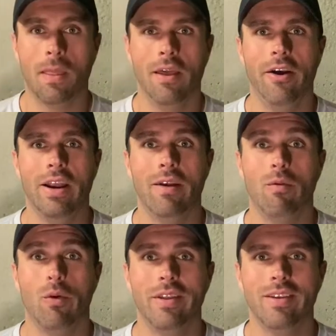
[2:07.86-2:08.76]
All right,
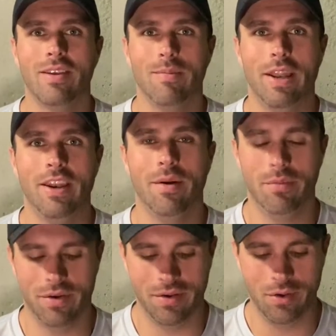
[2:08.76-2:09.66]
everyone, this is my
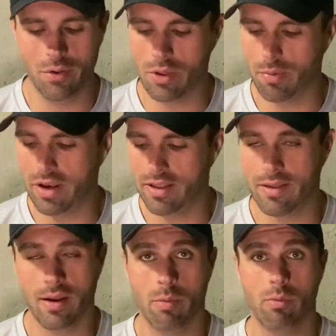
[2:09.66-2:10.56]
number 2 spinning
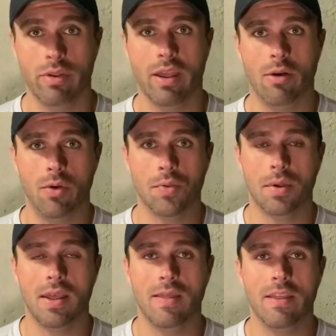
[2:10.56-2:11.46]
setup I'm gonna take with
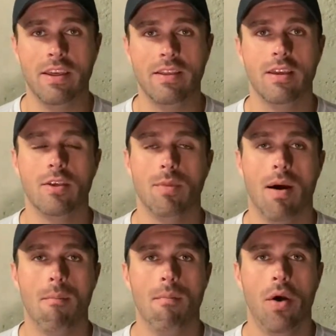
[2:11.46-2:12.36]
me. This is my
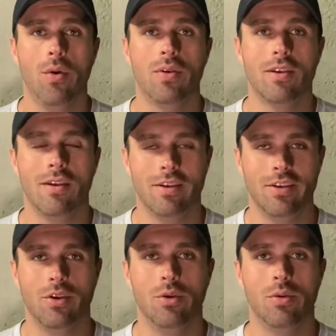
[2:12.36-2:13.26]
most
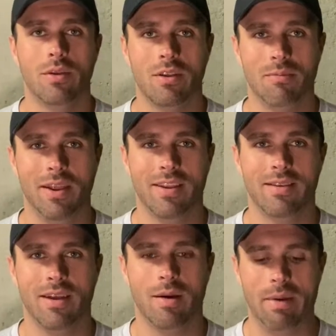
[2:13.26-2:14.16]
used spinning
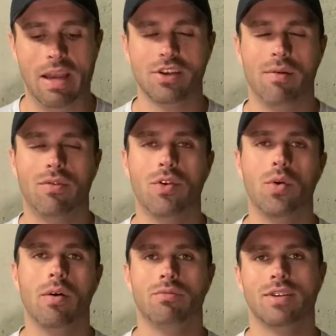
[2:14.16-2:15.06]
setup. I actually have 2
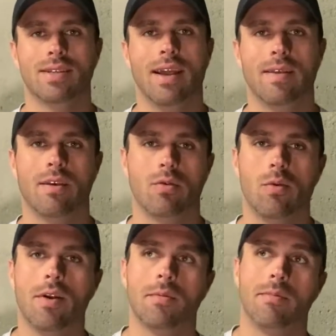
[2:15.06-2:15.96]
of them just like this.
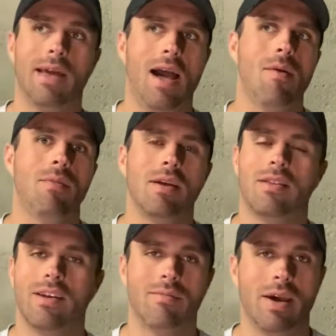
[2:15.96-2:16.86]
One of them's behind me.
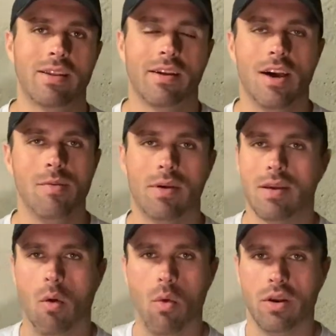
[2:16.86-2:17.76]
Didn't make the cut because
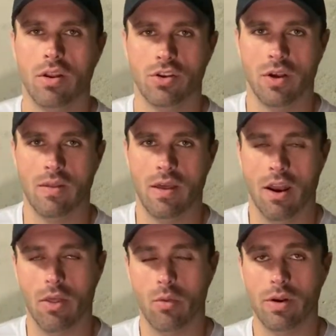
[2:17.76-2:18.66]
I wanted to show you that
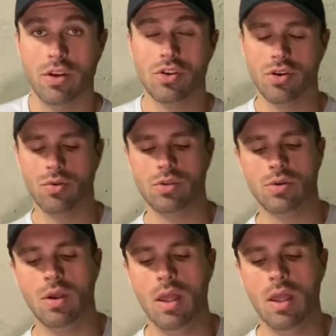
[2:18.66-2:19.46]
other one I just showed you.